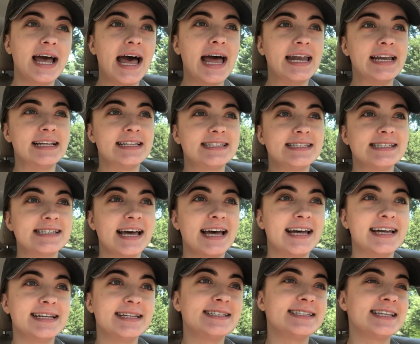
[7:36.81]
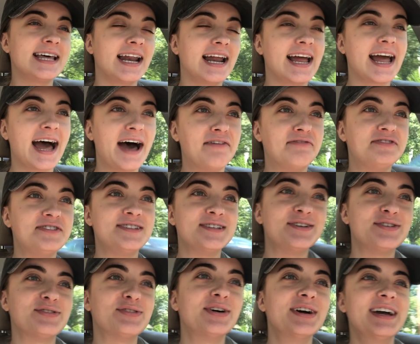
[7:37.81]
and it says that I have
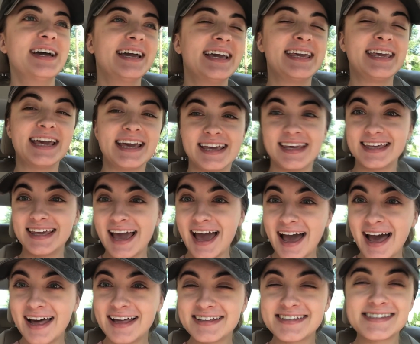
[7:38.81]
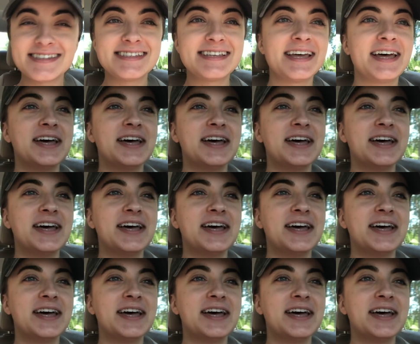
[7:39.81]
to get gas.